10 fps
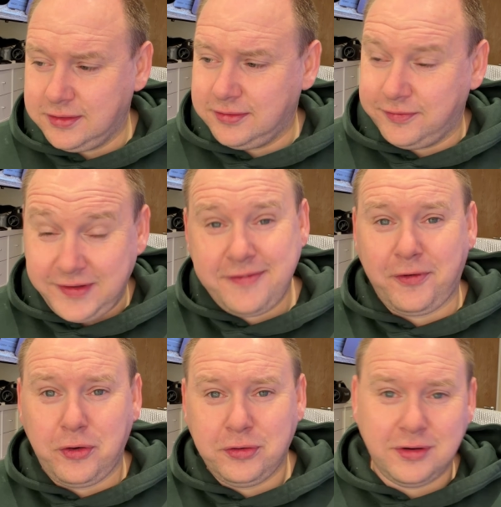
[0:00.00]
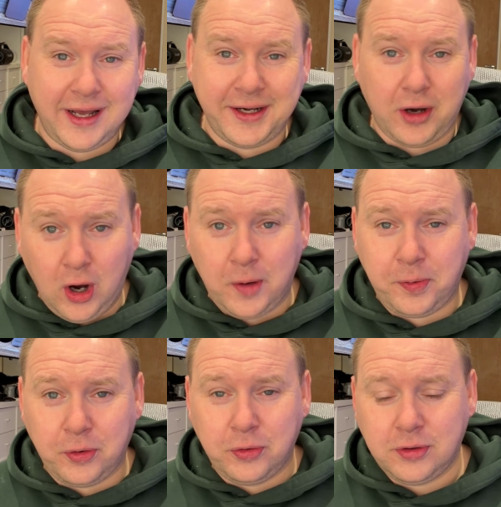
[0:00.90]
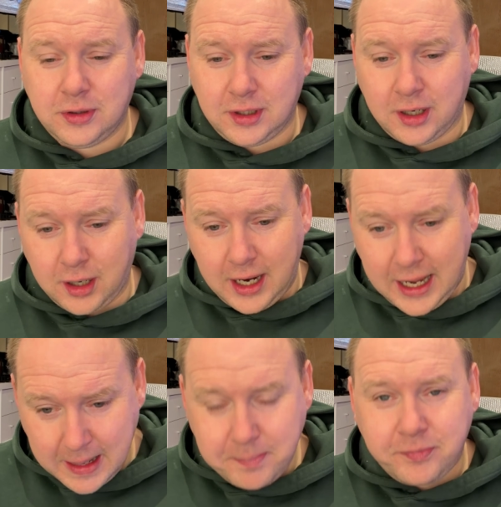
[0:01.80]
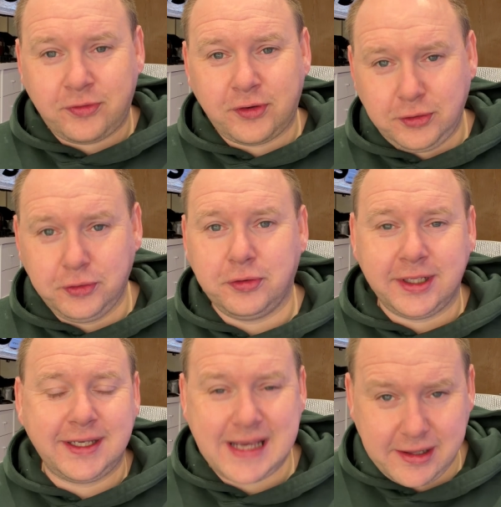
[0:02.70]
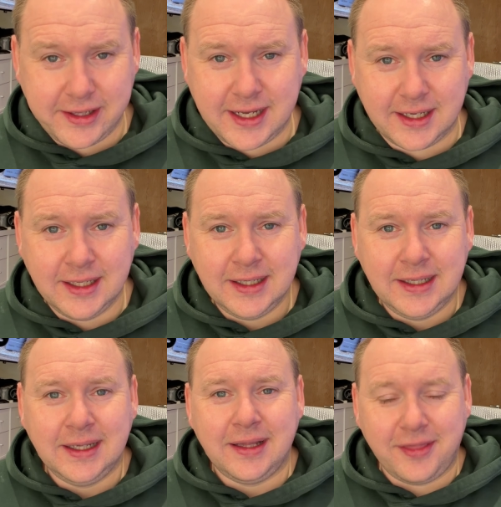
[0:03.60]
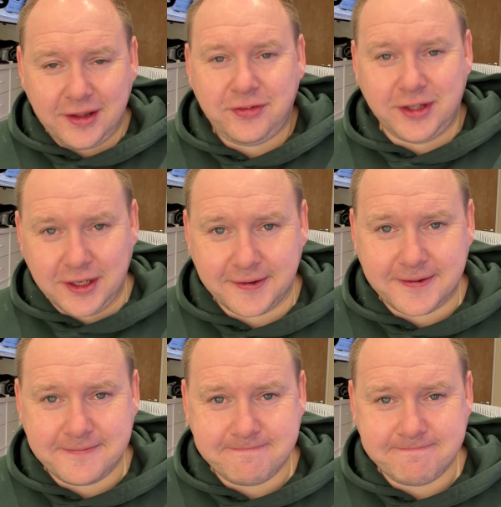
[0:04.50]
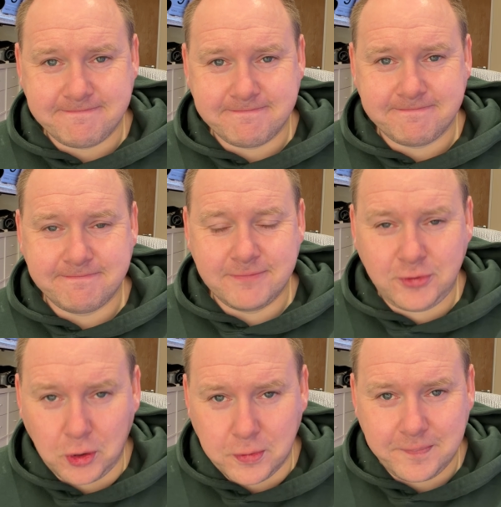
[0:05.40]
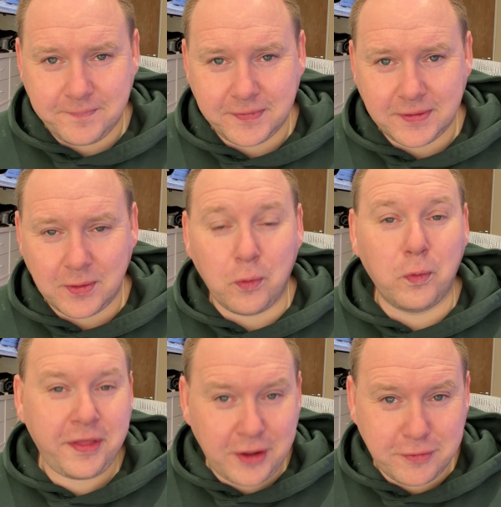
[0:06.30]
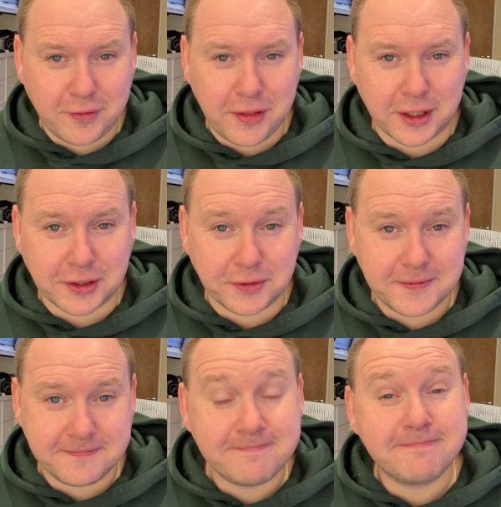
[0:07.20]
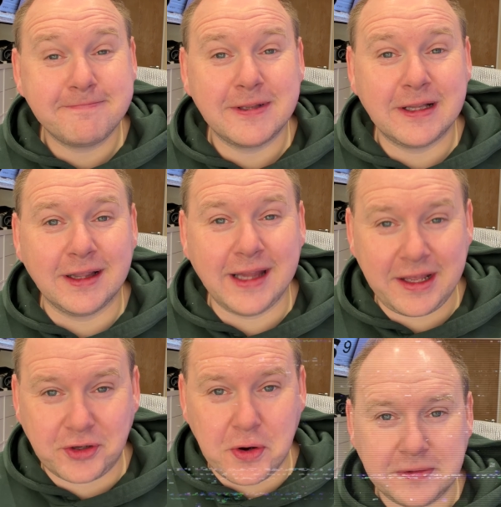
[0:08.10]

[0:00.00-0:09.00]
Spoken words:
VIVO and OPPO are absolutely killing it this year. So, without further ado, let's go.